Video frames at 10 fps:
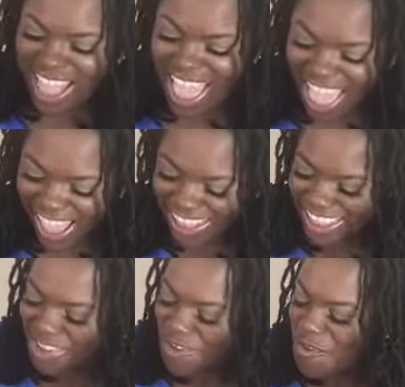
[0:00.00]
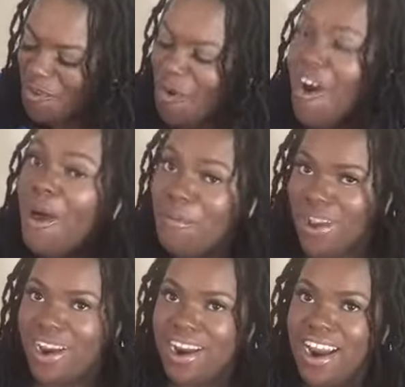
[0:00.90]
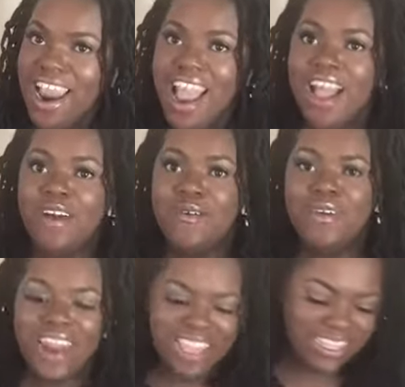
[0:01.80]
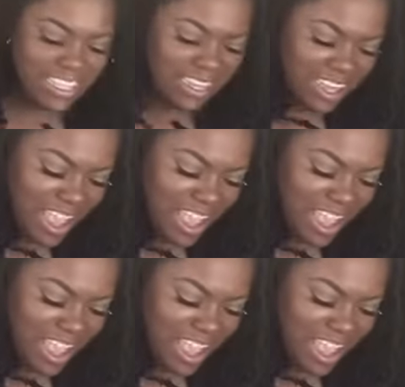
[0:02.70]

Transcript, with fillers: at Walmart when I seen it,